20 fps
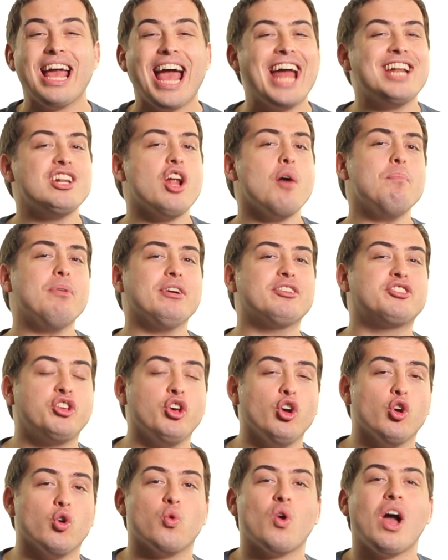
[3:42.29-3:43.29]
And number
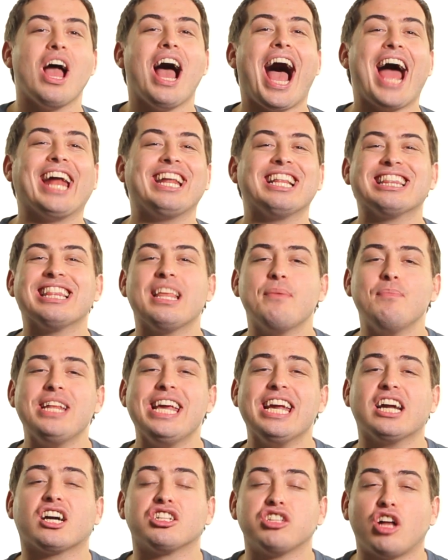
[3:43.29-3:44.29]
two, I'd
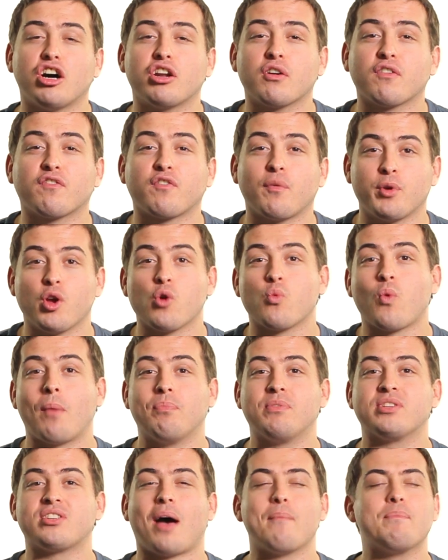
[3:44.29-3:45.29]
eliminate clutter from your web
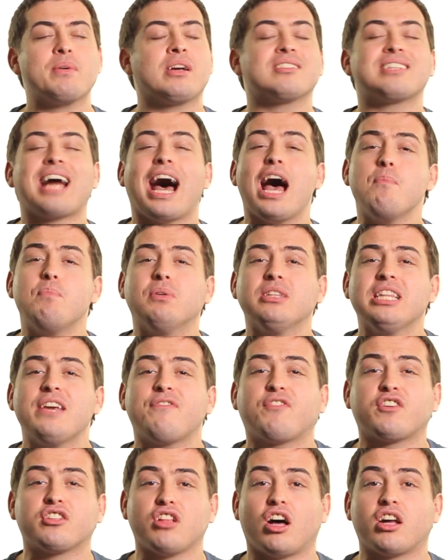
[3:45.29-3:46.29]
design because I believe
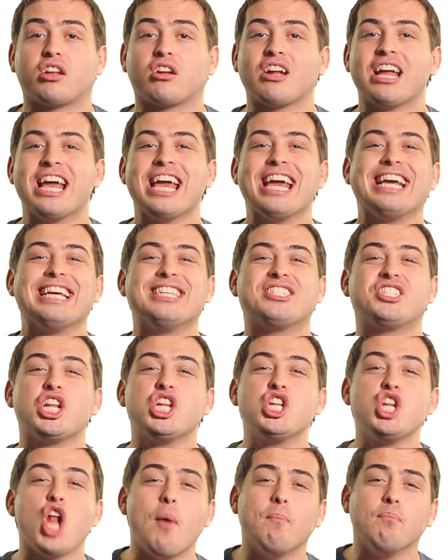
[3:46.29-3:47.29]
clutter is the
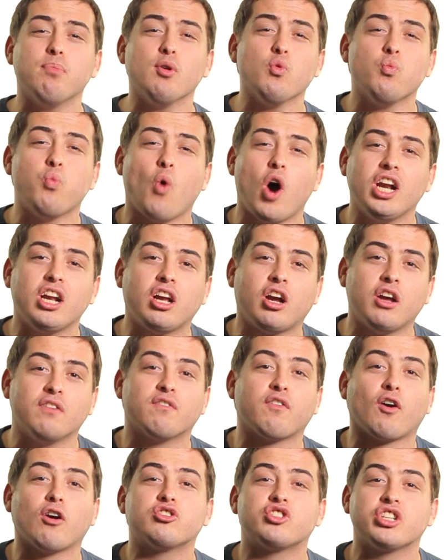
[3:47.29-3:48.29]
number one
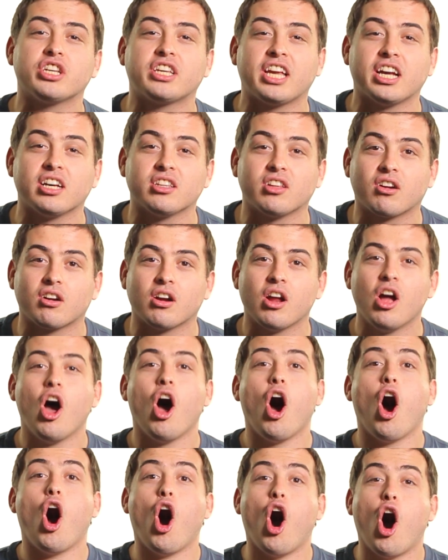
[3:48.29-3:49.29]
conversion killer
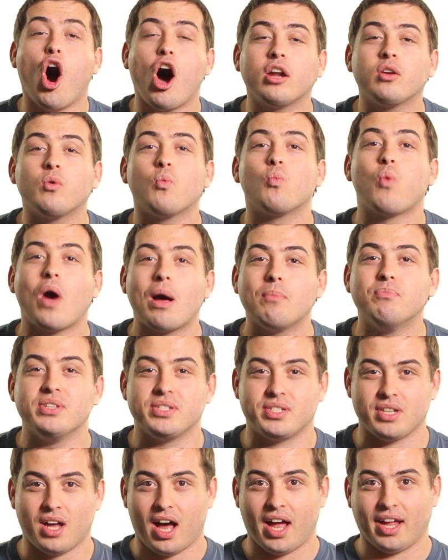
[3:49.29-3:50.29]
on web
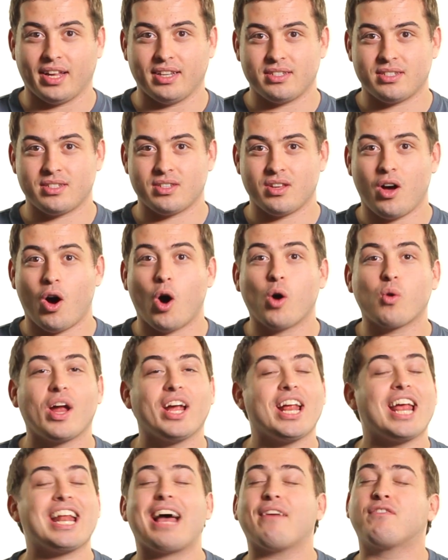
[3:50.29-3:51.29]
designs. All right,
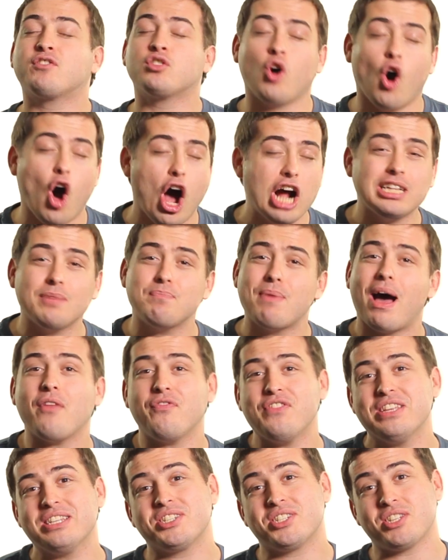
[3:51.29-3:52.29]
and I've talked about
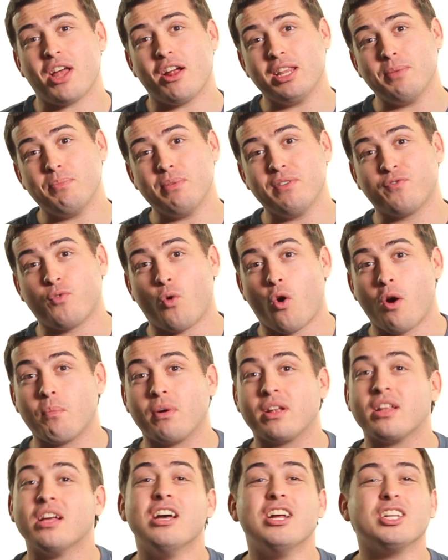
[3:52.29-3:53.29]
this study before,
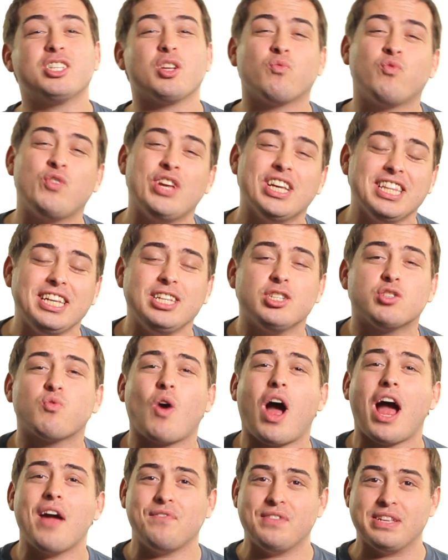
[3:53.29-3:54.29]
but to really
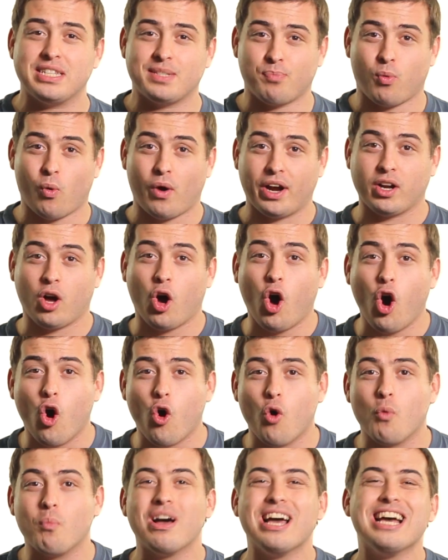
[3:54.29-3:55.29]
drive this point
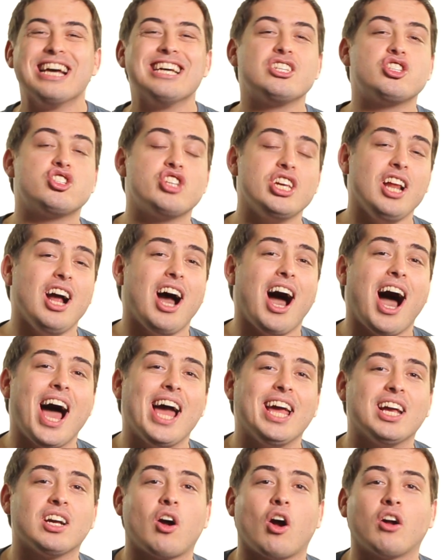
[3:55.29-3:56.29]
home, Sheena
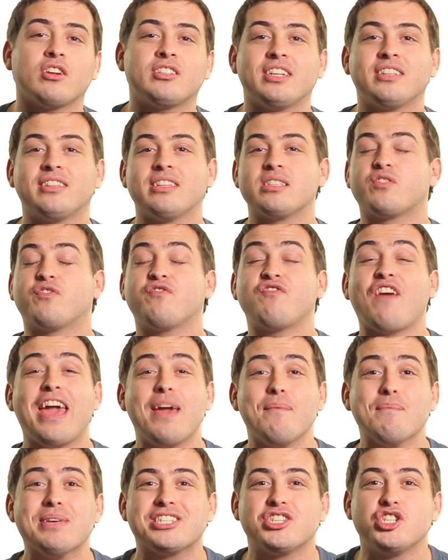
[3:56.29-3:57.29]
Iyengar did this
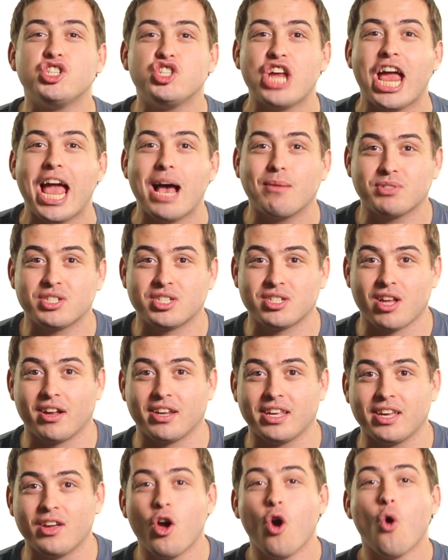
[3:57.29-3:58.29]
famous jam
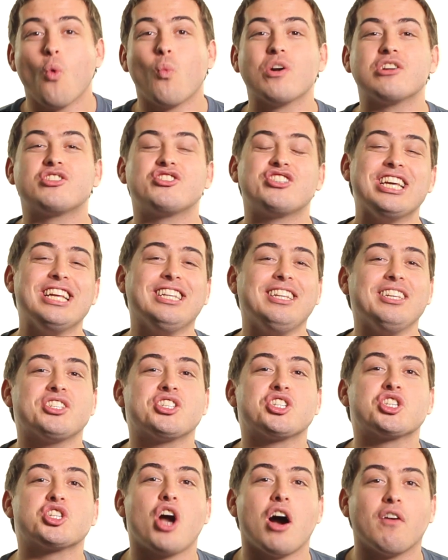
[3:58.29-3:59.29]
study where she
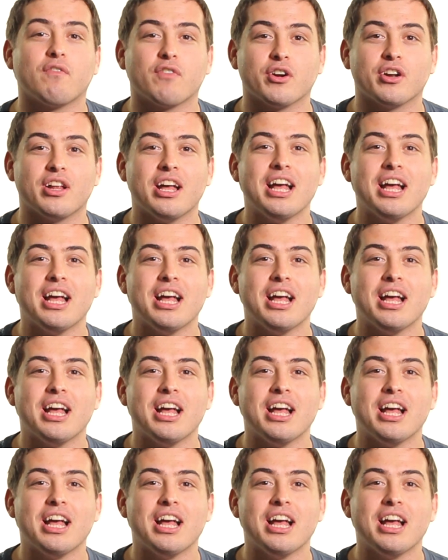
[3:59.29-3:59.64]
discovered